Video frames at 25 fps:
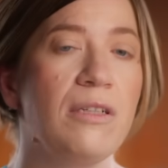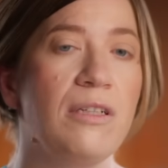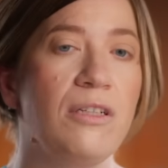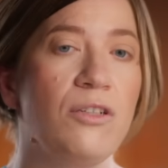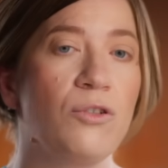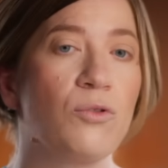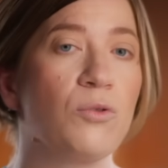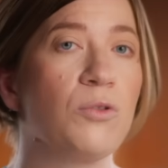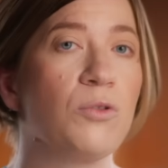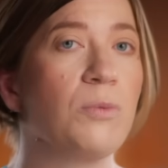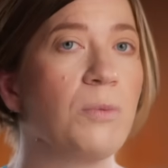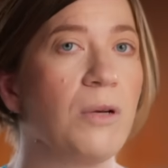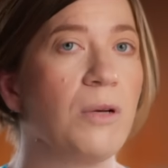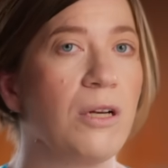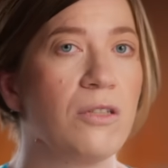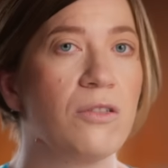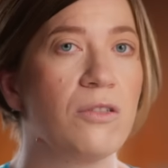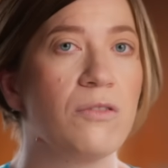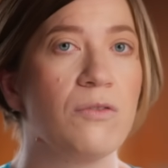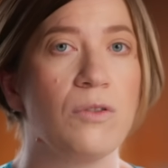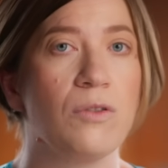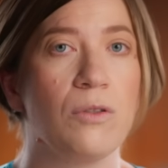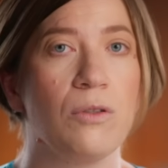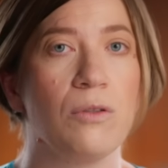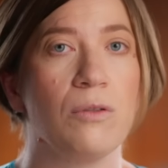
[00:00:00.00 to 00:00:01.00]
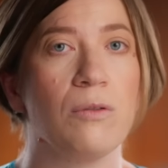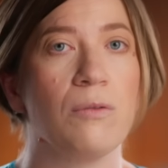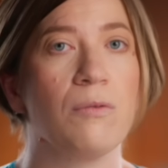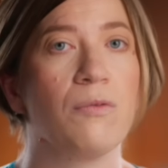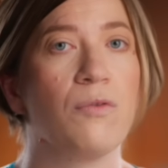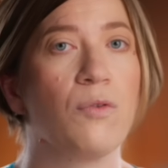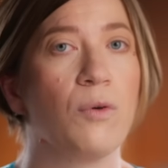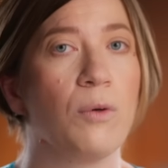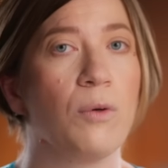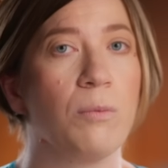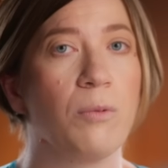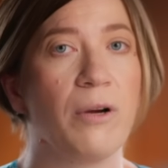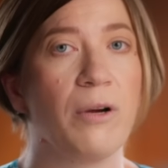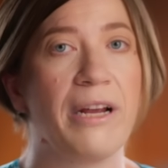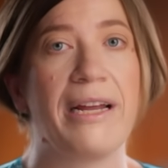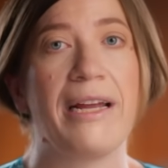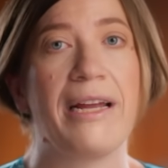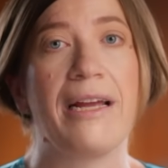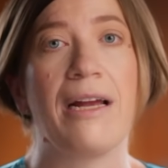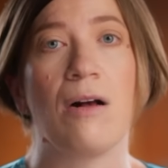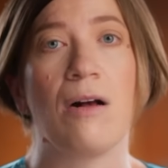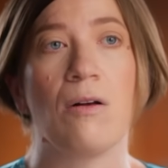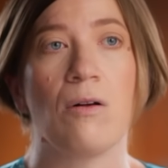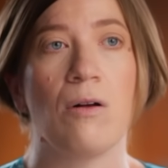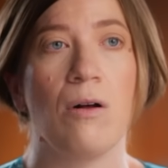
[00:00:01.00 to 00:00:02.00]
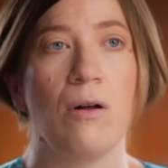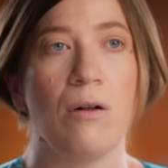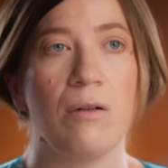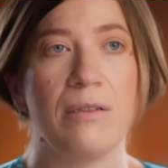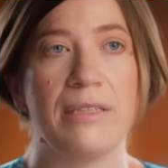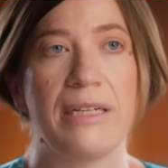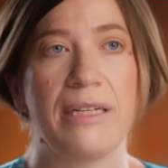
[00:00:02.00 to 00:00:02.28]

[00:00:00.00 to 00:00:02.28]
is responsible for breaking alcohol